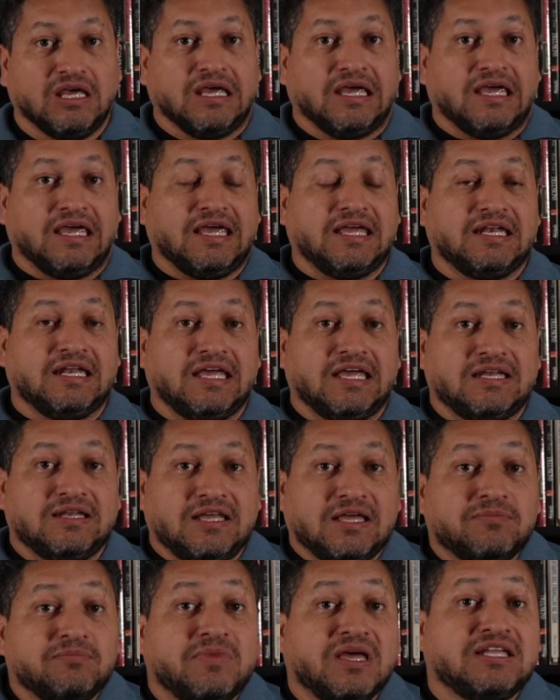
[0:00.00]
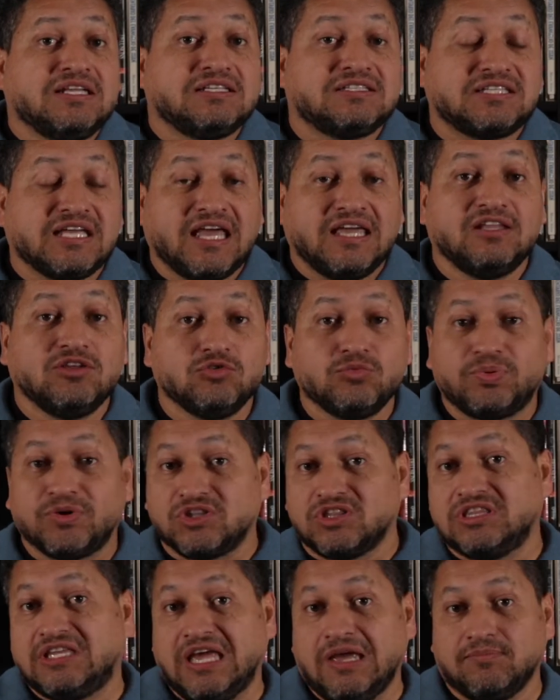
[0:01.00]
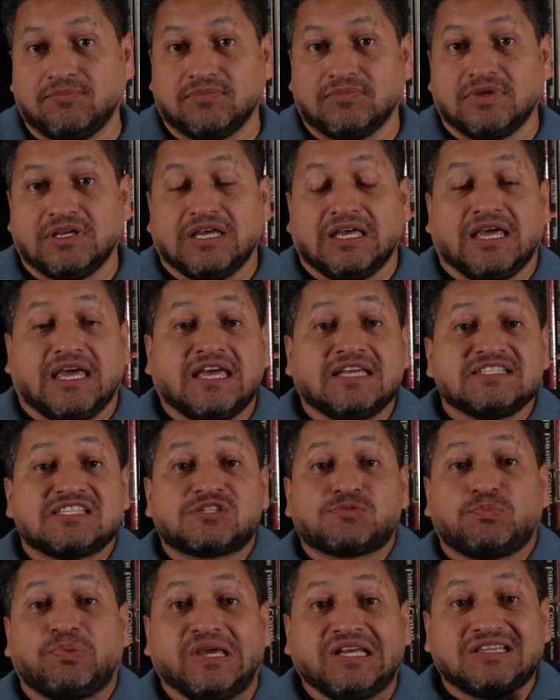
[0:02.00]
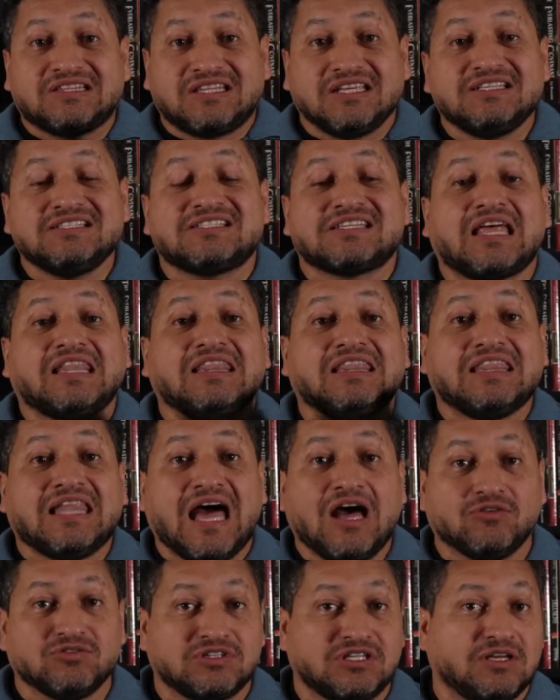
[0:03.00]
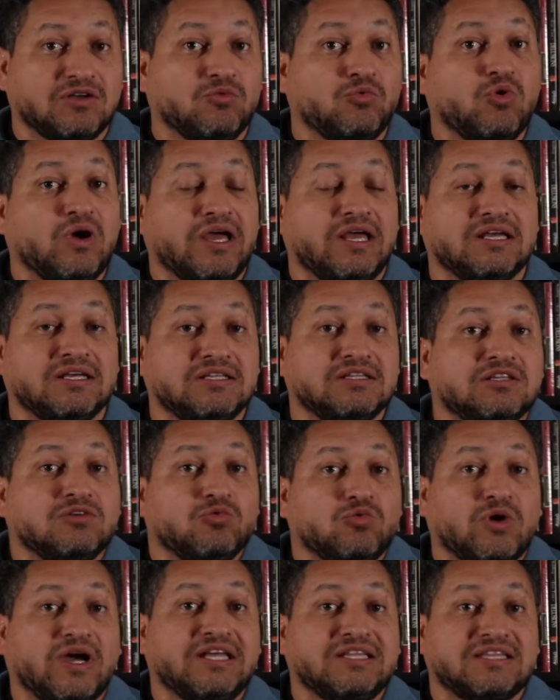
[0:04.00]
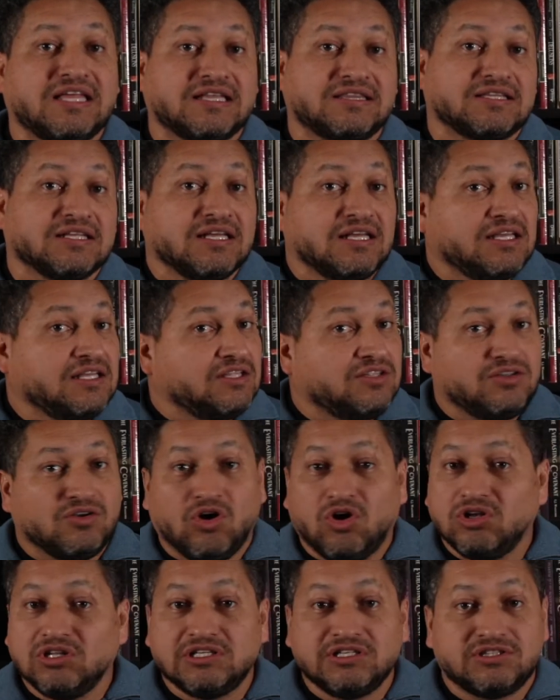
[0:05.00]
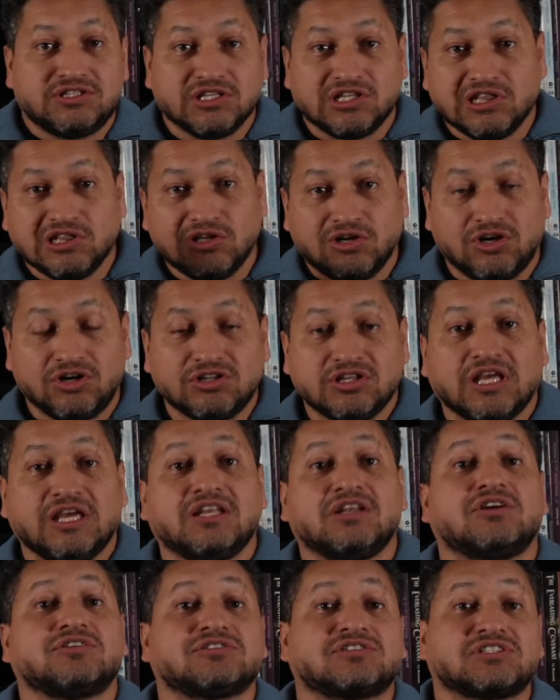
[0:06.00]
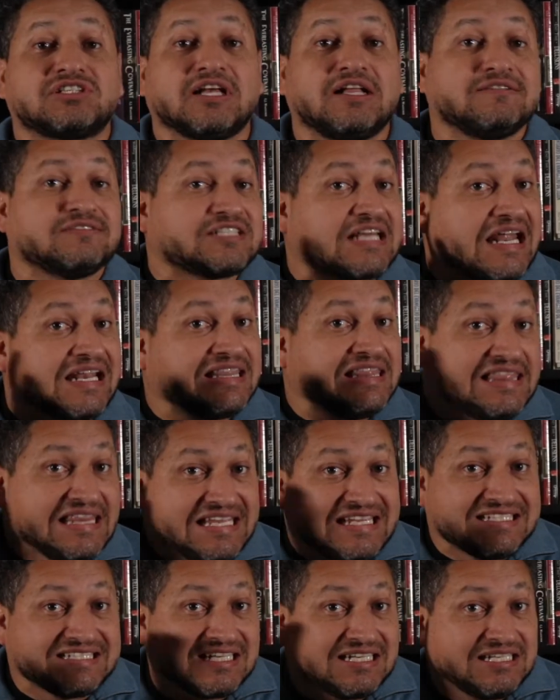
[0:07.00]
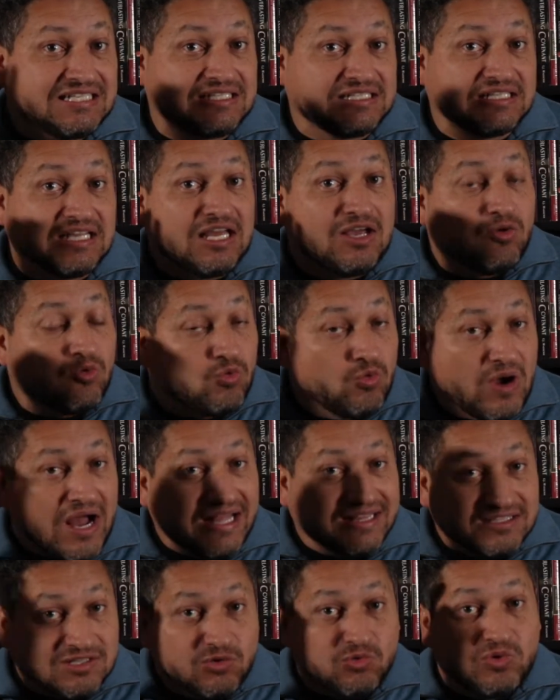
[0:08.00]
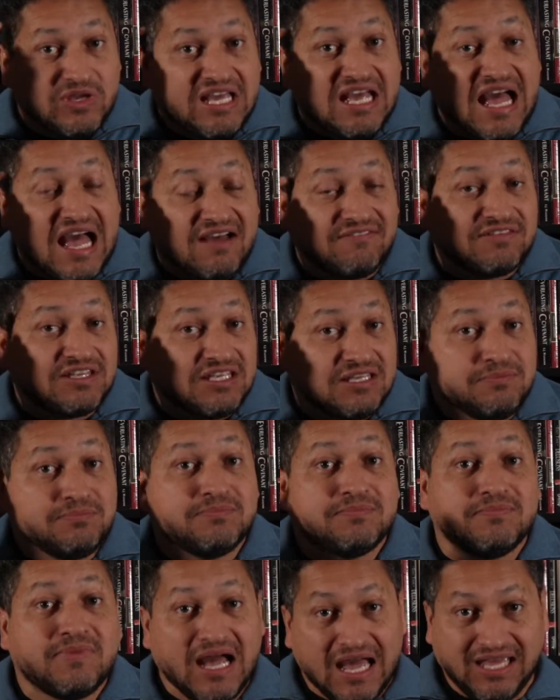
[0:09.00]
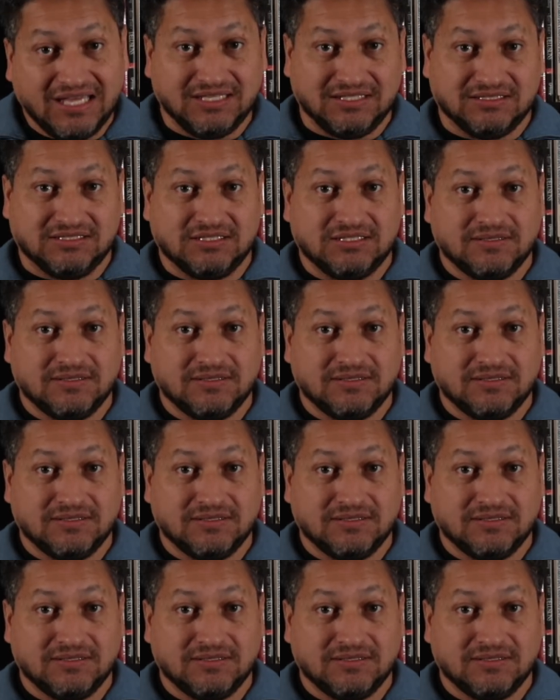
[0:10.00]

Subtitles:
and meditate upon them, and speak things aloud in the way that only the Lord and ourselves are listening what we have in mind.